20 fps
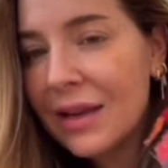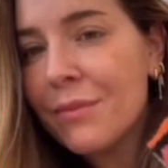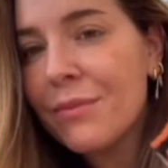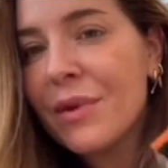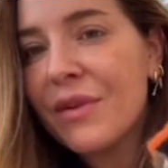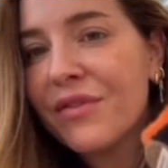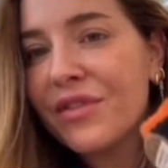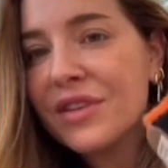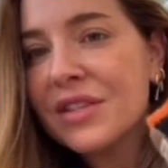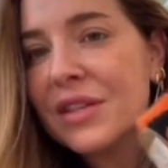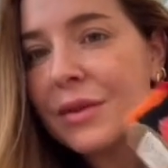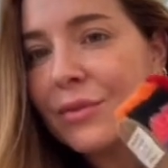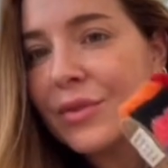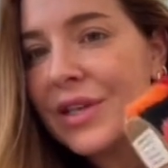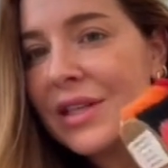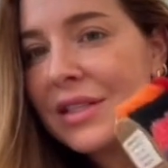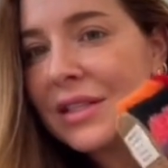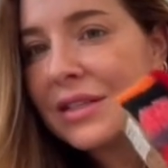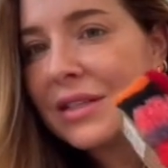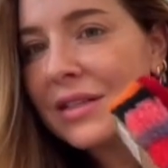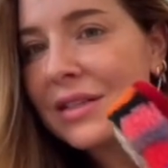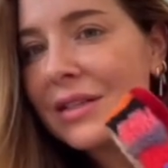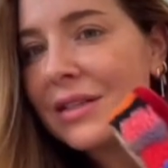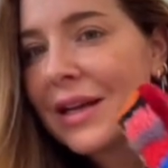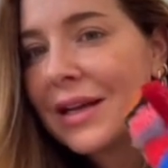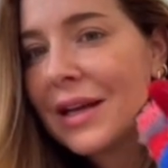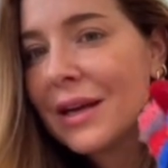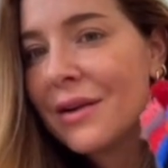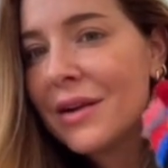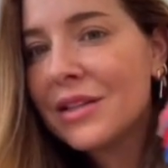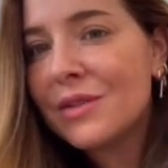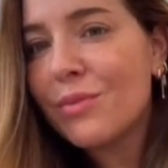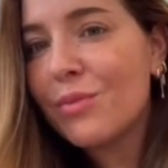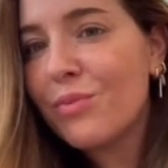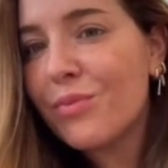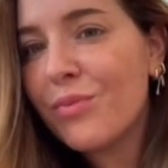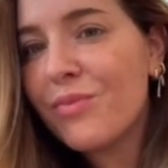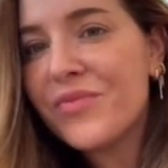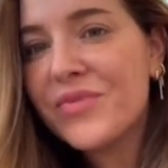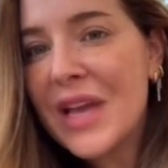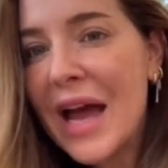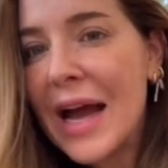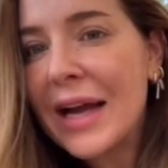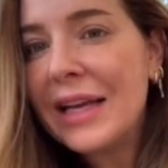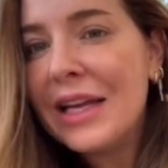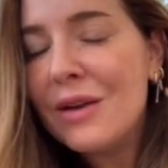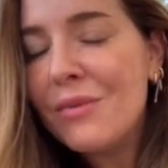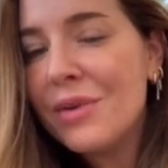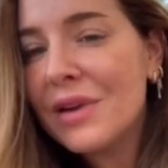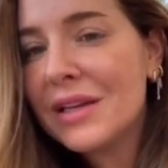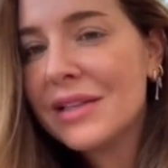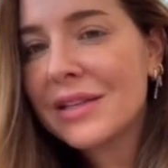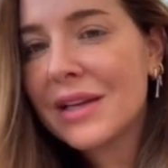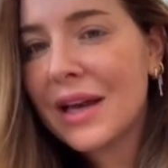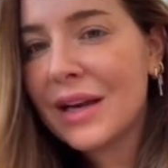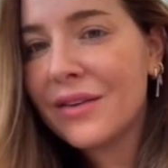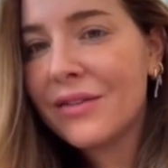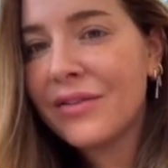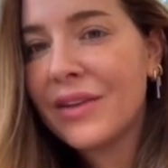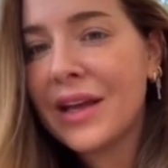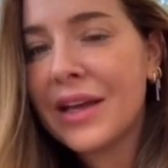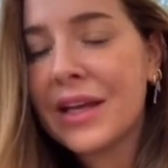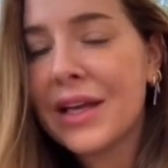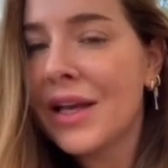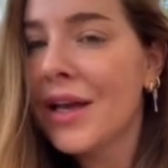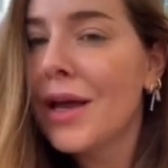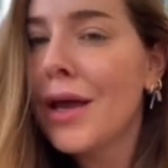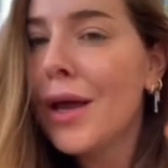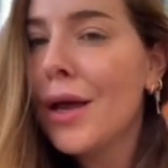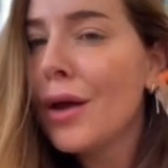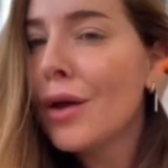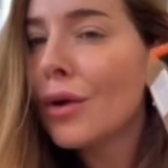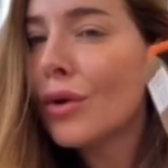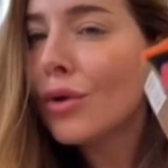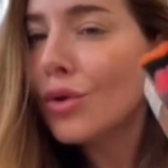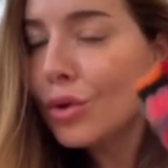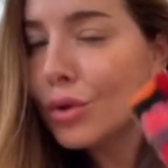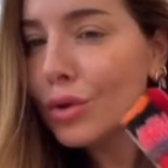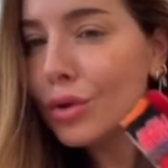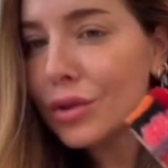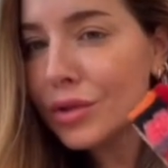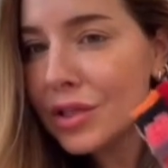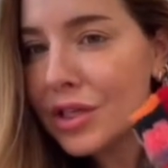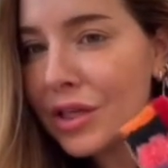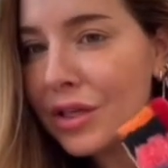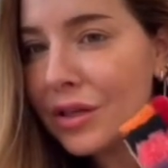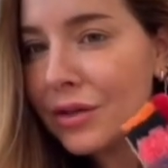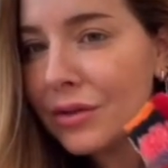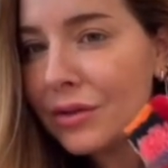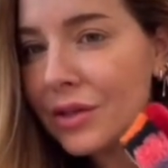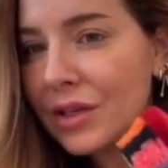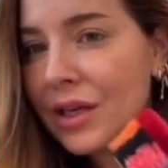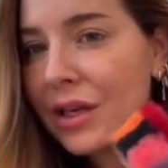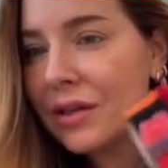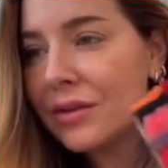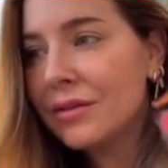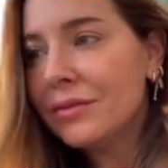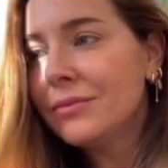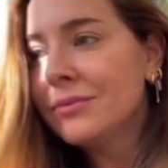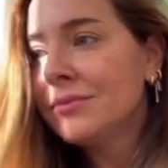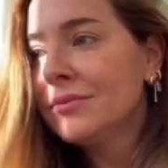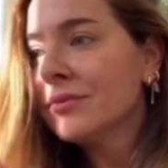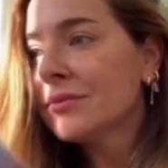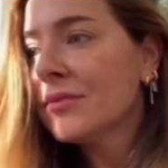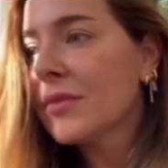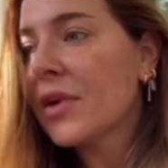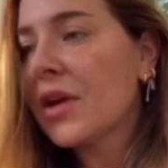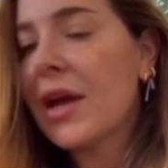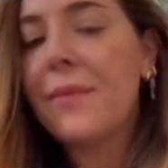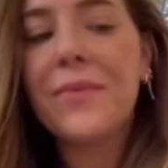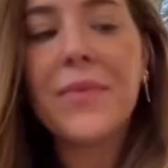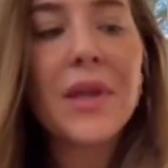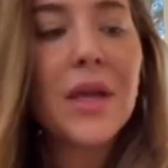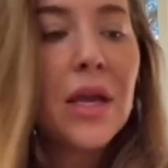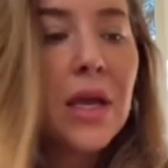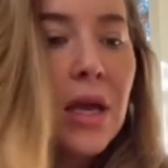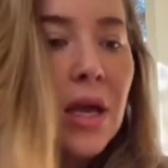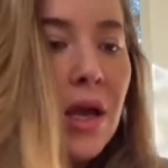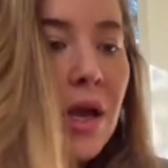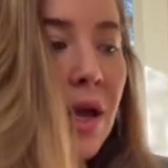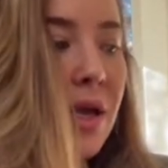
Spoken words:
for some reason, this is, like, it's tacky, but it's kind of, like, cool, too, you know? Okay. So